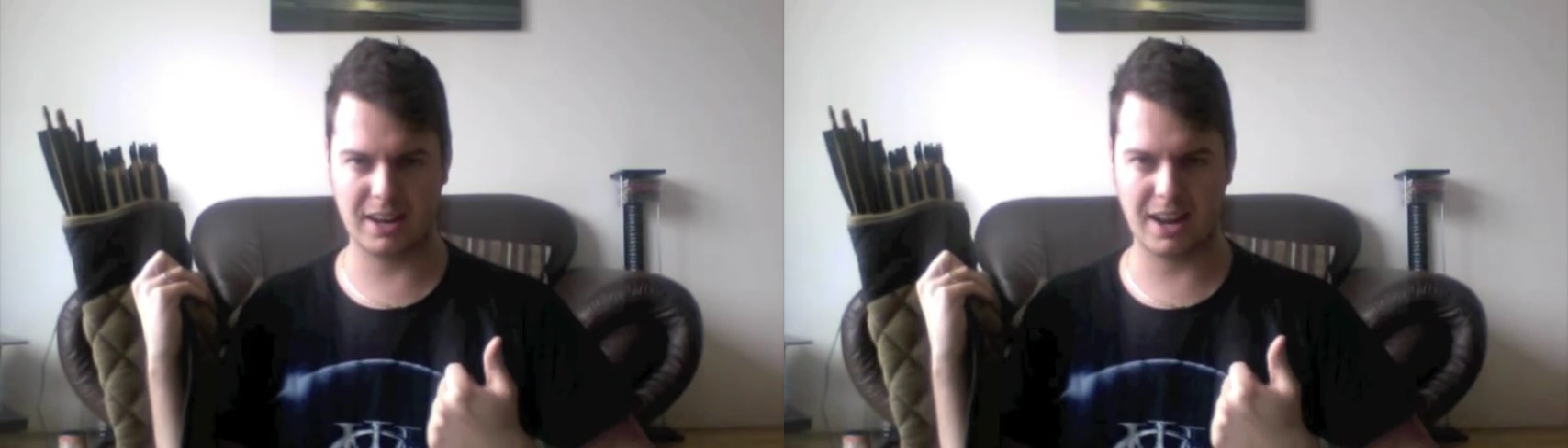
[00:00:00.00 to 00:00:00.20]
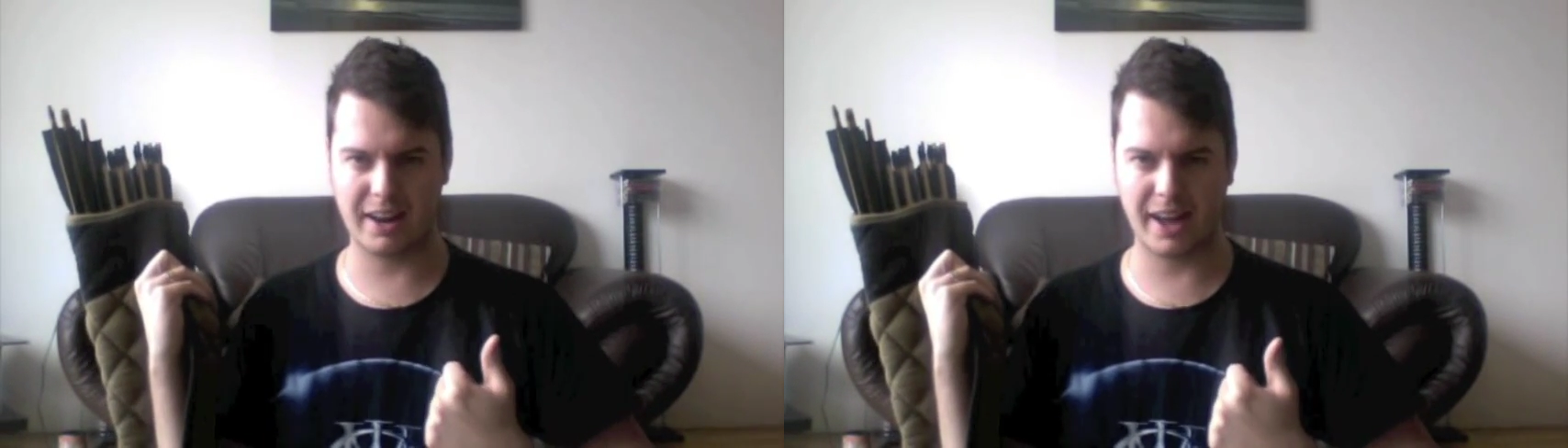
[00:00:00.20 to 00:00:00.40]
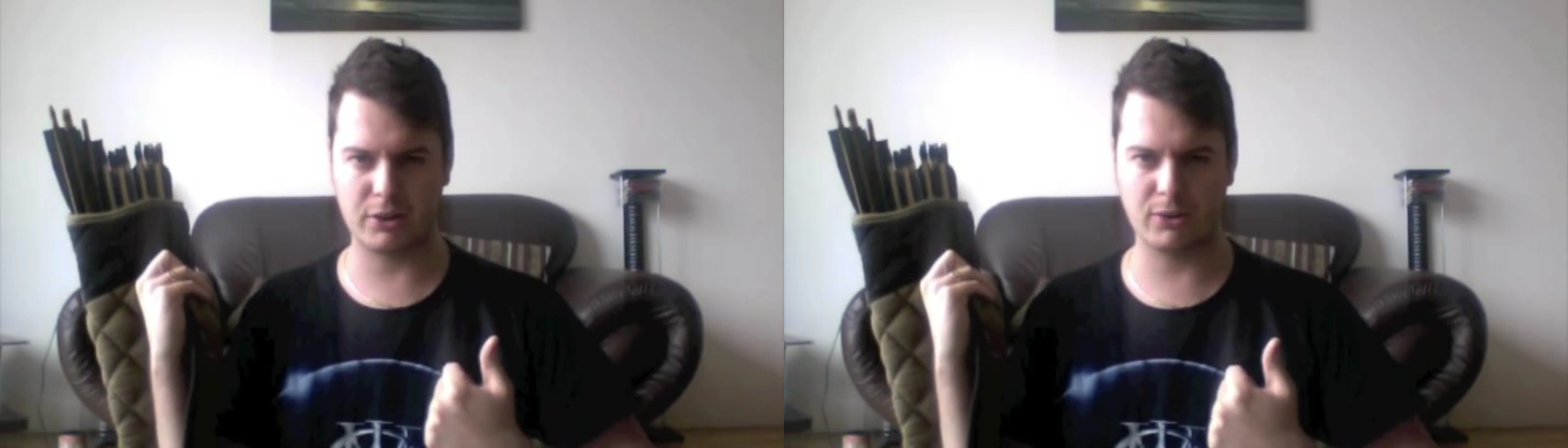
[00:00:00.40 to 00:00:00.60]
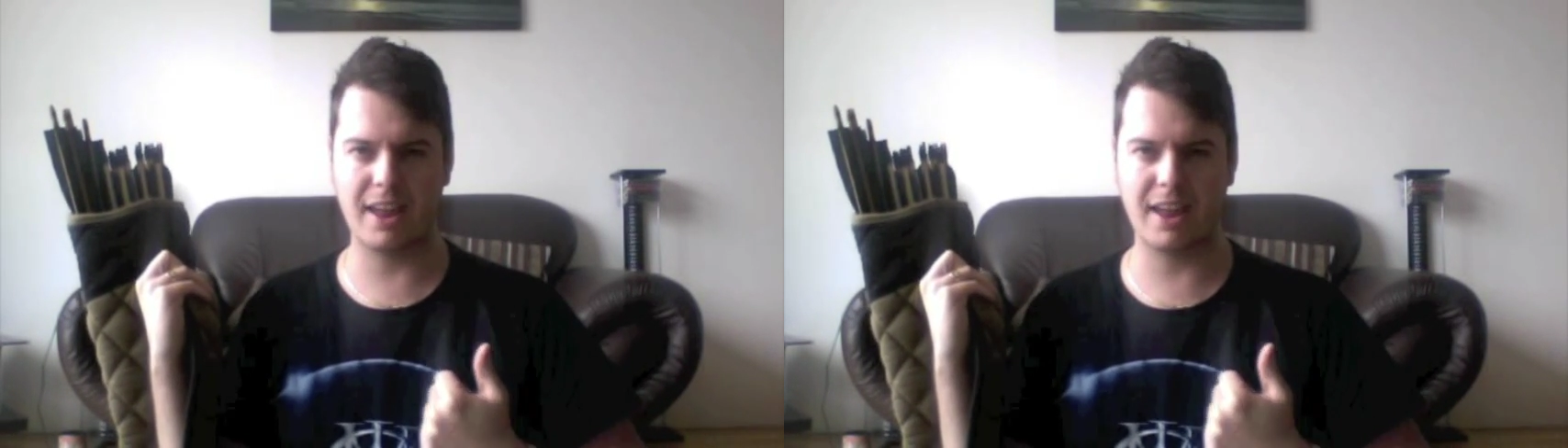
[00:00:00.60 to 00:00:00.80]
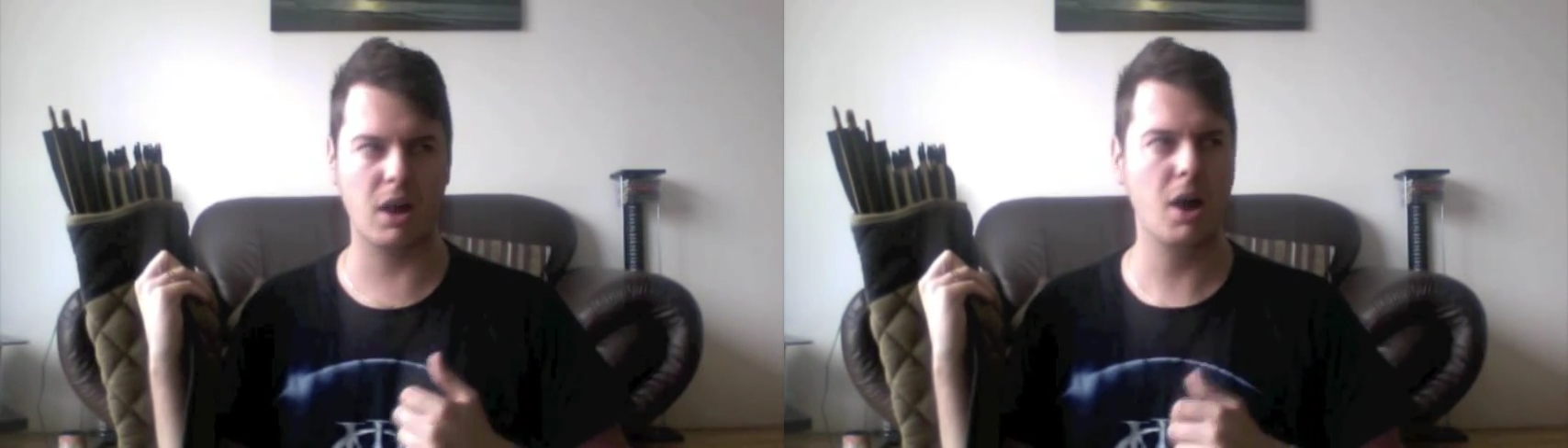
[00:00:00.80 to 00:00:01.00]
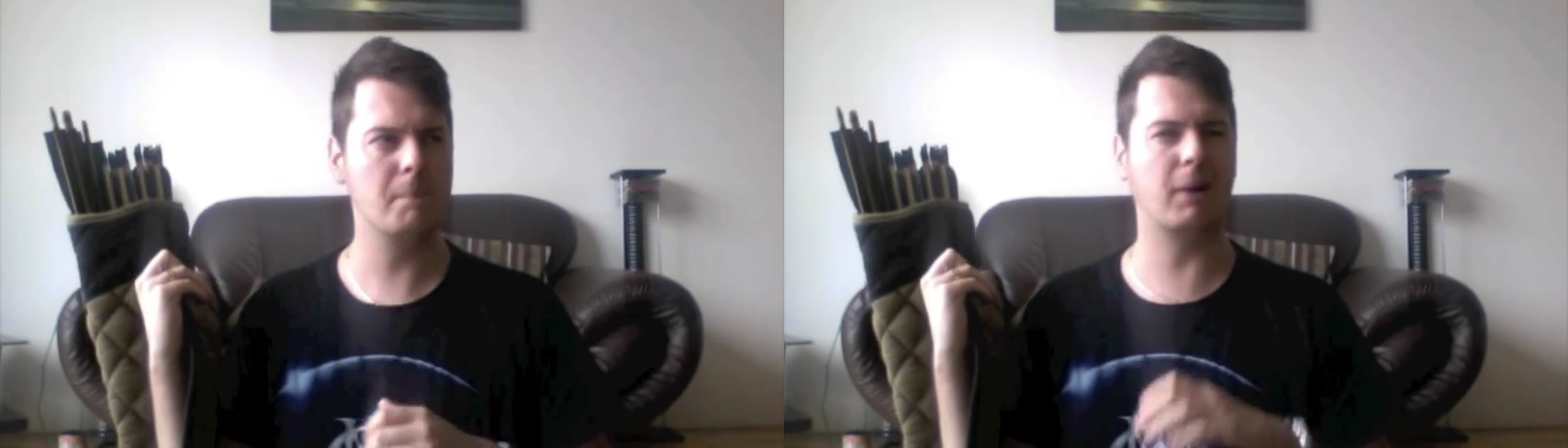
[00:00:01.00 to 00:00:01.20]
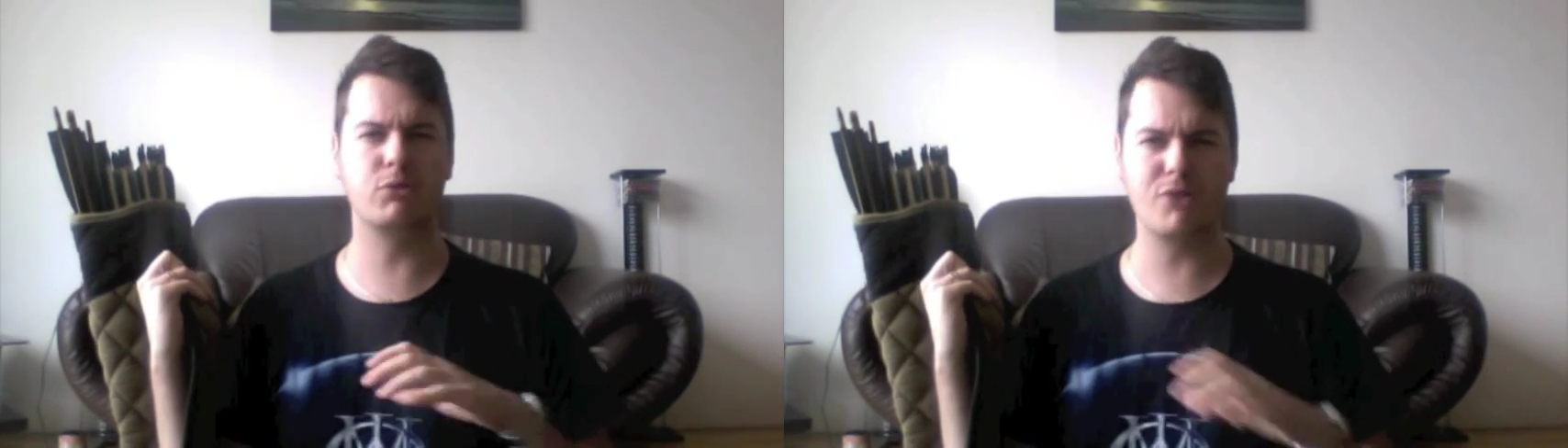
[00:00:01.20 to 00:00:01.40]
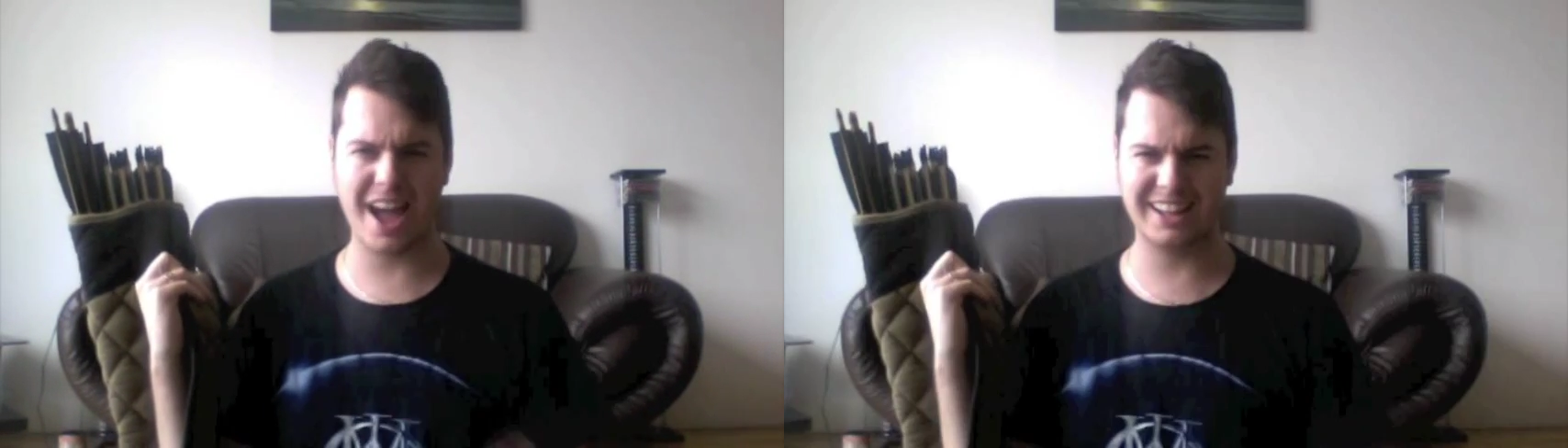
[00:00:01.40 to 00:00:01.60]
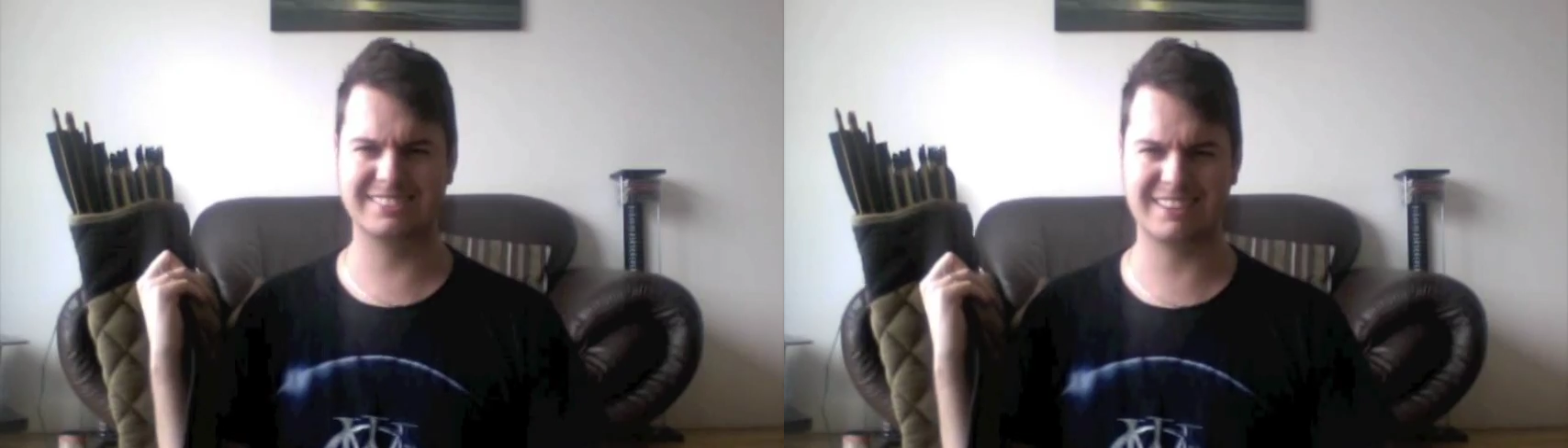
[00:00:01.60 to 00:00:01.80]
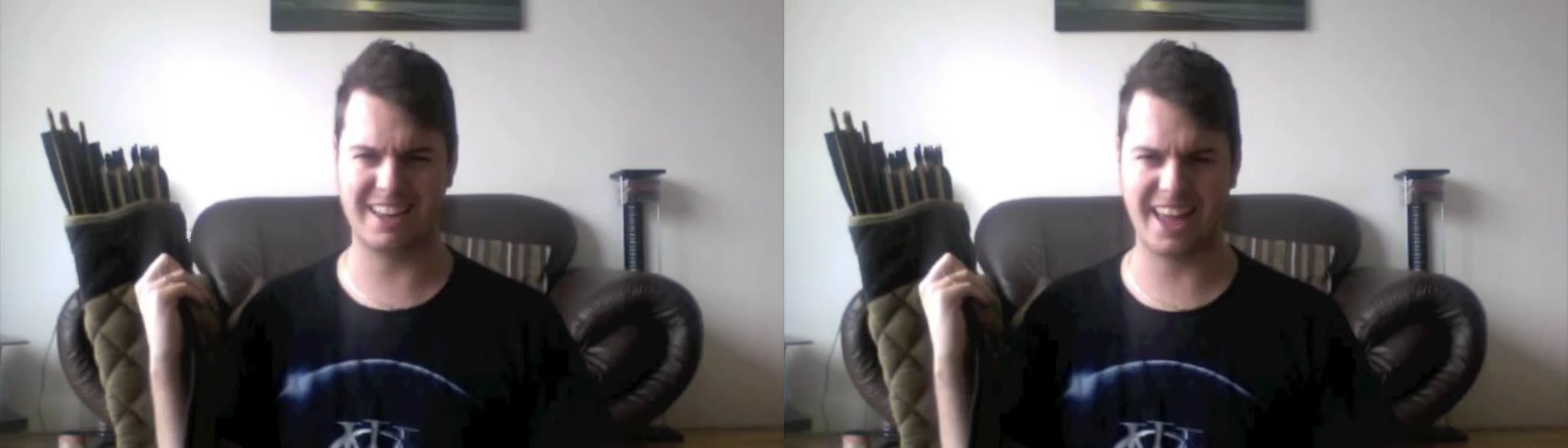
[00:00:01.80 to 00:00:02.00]
an arrow in leather, but rattles
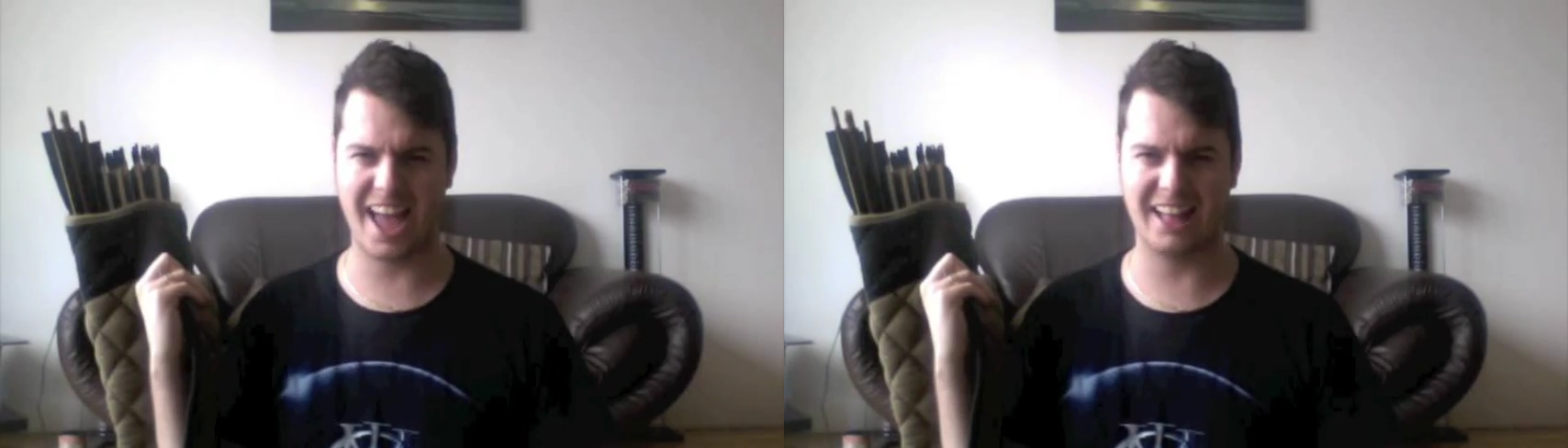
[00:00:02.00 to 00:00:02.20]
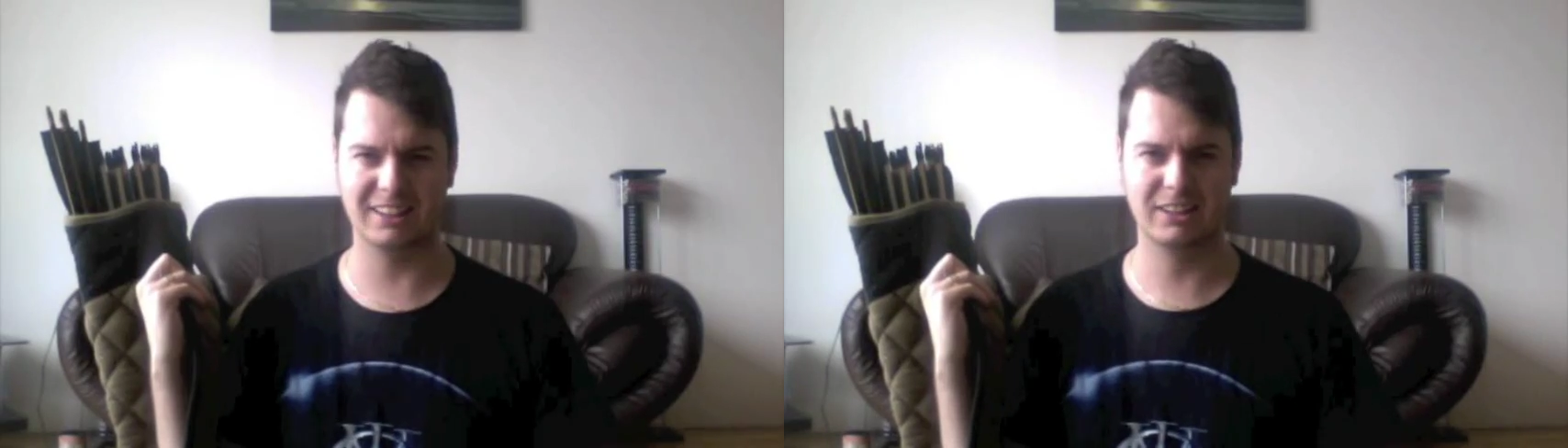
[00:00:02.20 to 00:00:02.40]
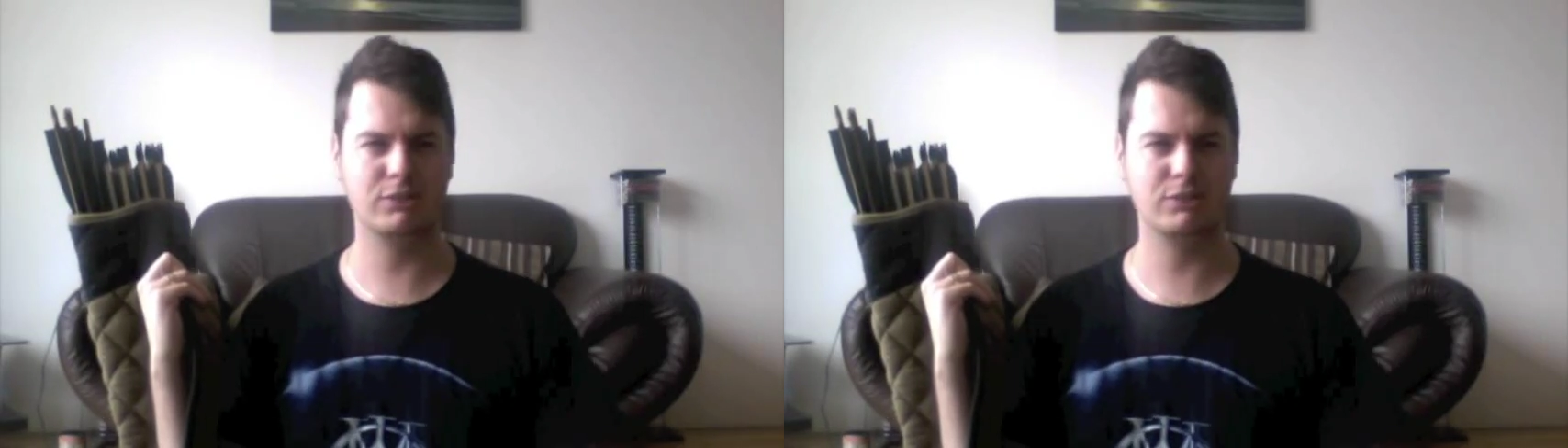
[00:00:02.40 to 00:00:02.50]
like hell.